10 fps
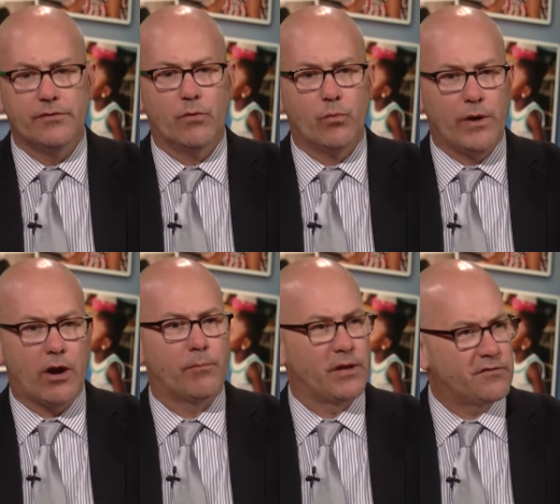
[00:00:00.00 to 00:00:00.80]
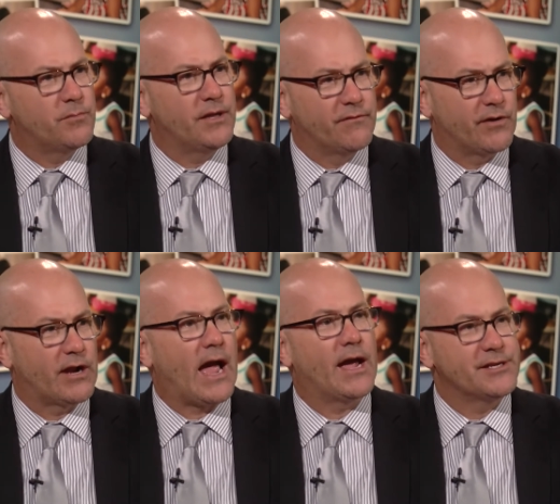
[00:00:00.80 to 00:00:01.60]
we are blessed to be in a very
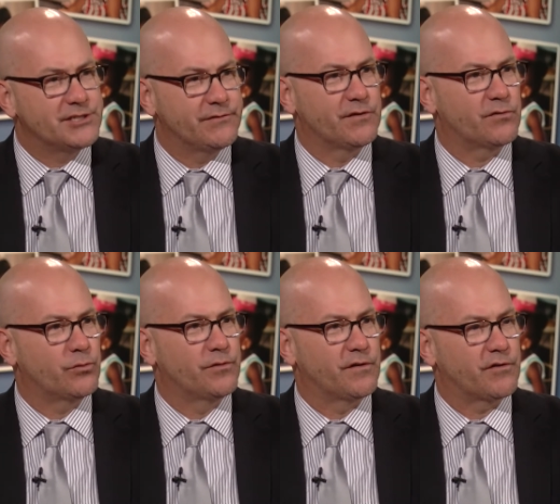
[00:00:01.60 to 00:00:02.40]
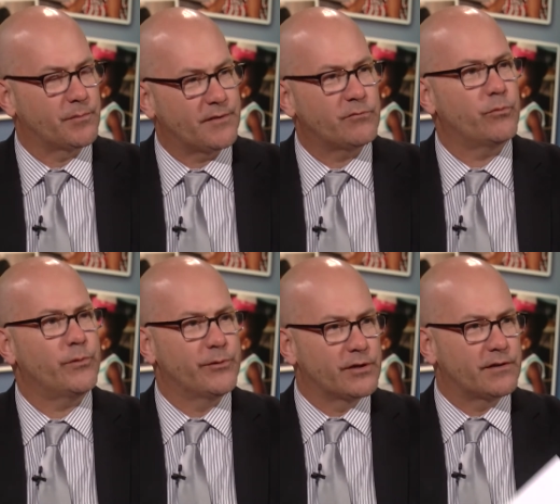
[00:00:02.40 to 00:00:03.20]
high achieving school district, but that's when
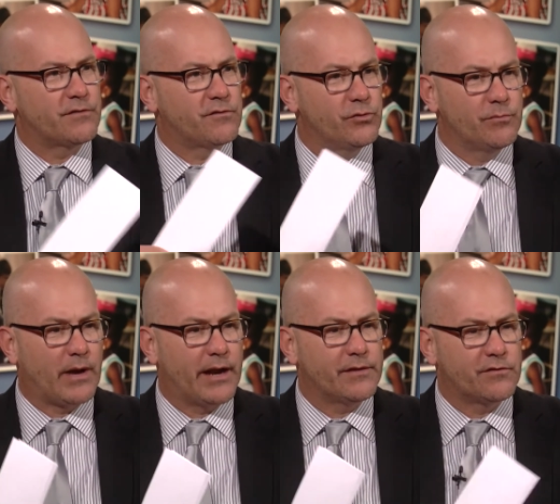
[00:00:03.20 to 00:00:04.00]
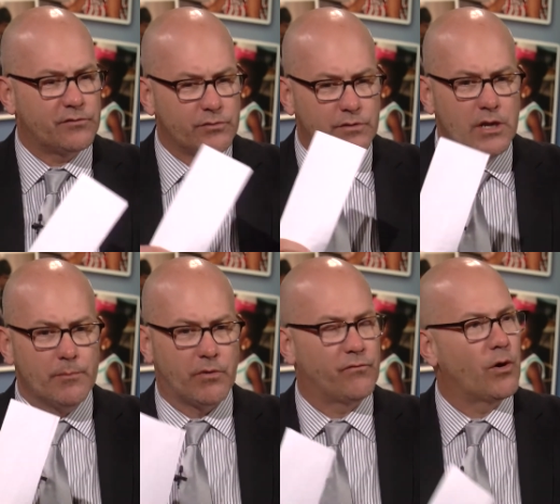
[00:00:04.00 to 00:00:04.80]
we look at the student body, the student
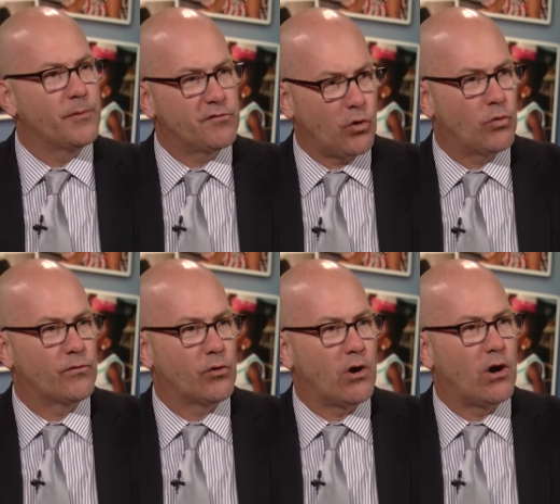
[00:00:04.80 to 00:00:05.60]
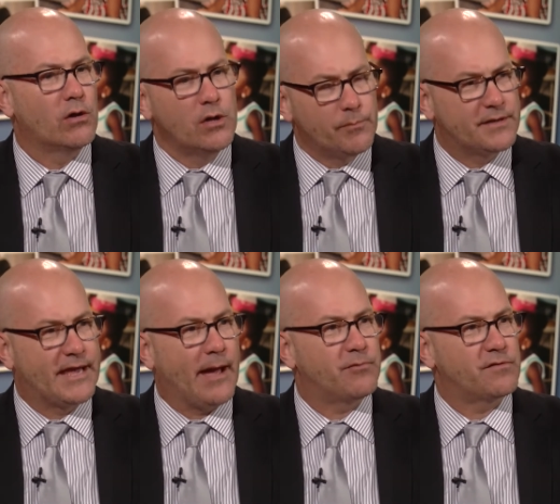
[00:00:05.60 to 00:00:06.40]
performance overall. But
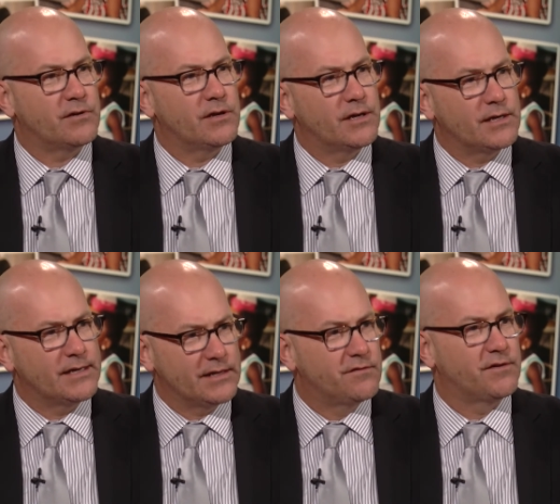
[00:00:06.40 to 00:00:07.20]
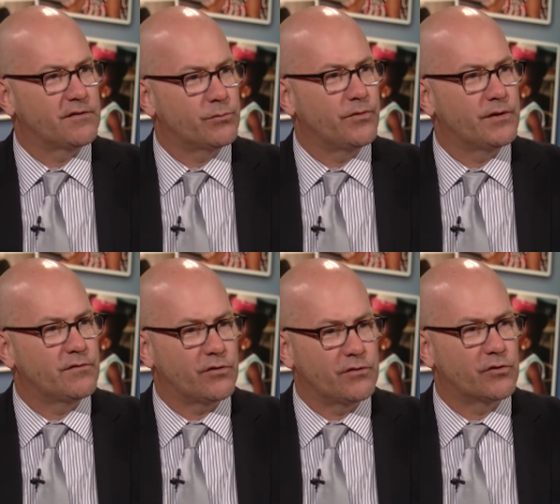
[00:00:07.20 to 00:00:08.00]
gaps uh, exist within
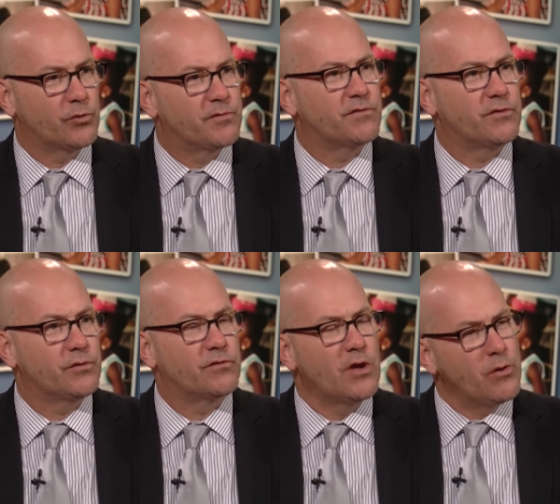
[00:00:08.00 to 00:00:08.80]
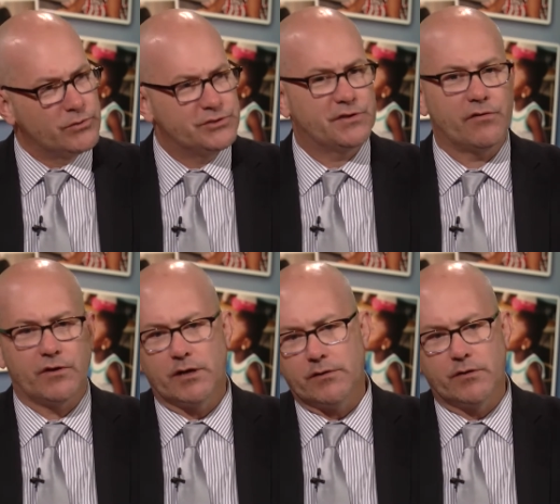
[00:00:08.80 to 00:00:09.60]
certain groups of students. Mm -hmm. Would you tell
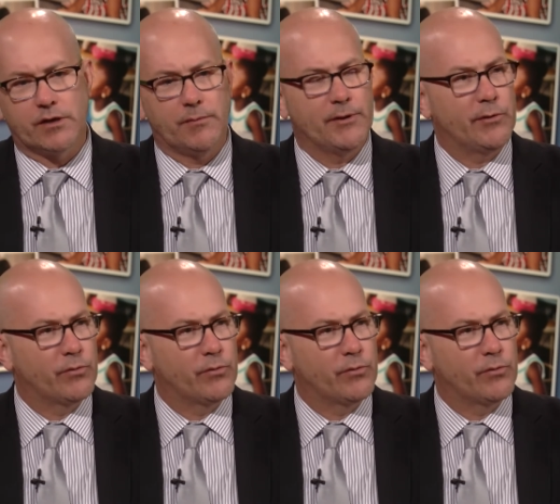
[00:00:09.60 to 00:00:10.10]
the, the community